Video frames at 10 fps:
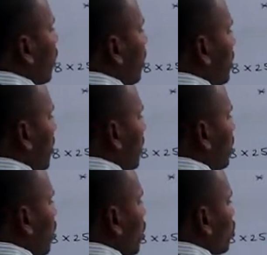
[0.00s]

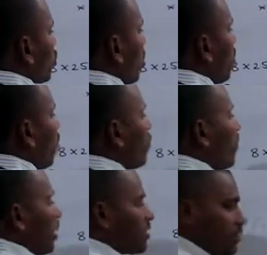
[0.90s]
26 so sum of
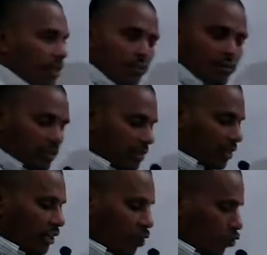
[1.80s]
the next 3 numbers is
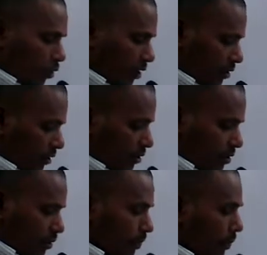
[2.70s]
3 into
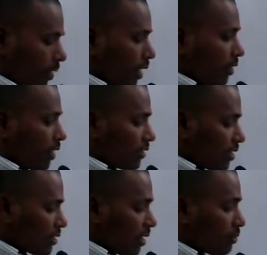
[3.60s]
26 the
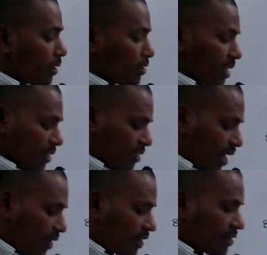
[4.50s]
sixth number is less
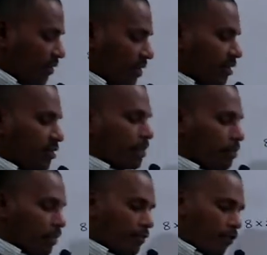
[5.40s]
than the seventh
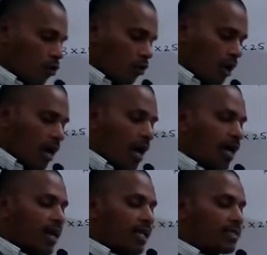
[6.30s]
by 4
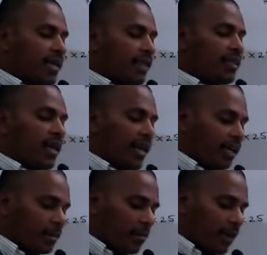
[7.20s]
and less than the
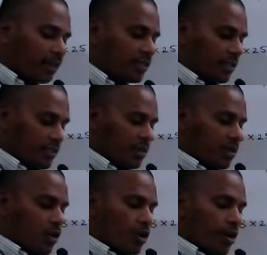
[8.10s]
eighth by
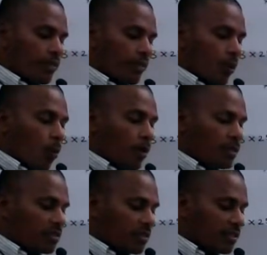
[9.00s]
6 okay where
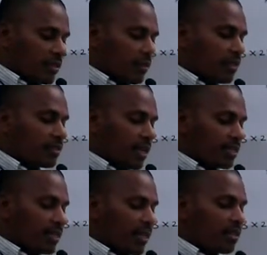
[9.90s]
the sixth number is
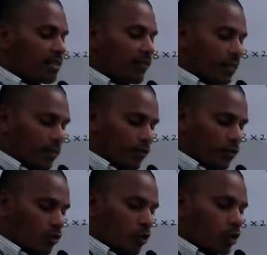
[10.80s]
less than the seventh by
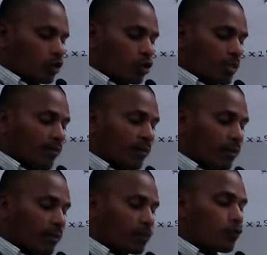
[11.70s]
4 so seventh
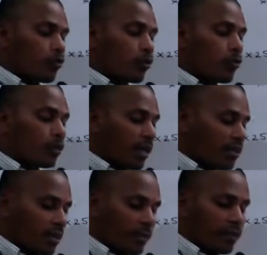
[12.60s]
number is 4 more than
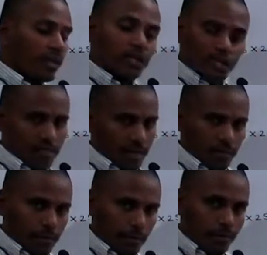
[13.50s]
the sixth
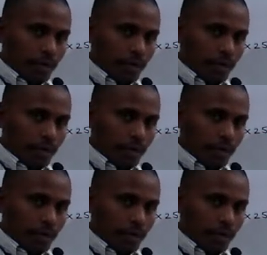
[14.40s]
number